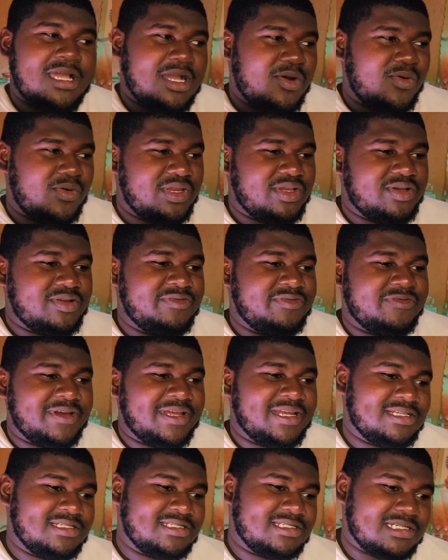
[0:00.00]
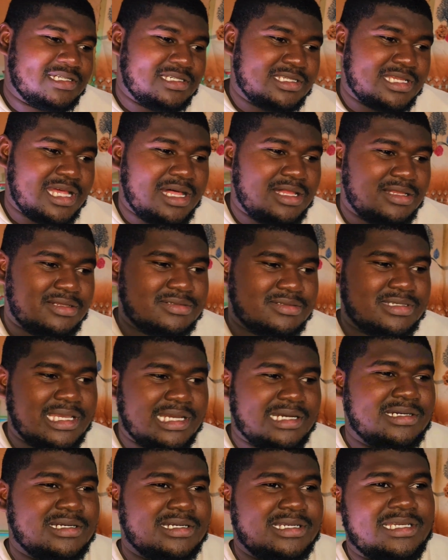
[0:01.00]
when you go to financials, I'll
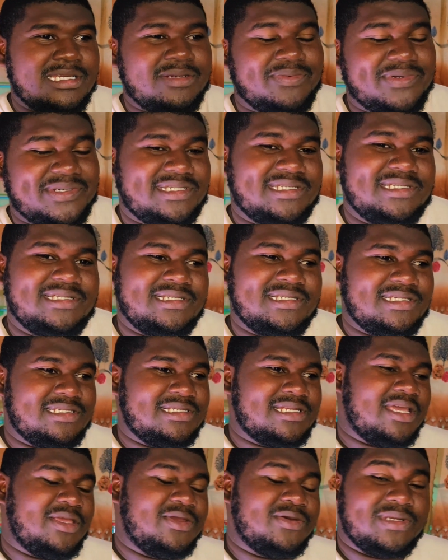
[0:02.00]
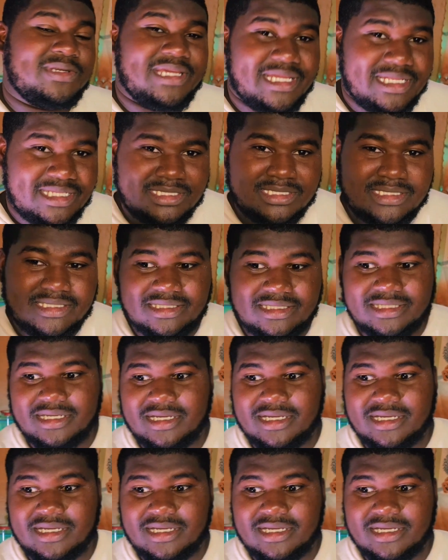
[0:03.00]
calculate the percentage that you get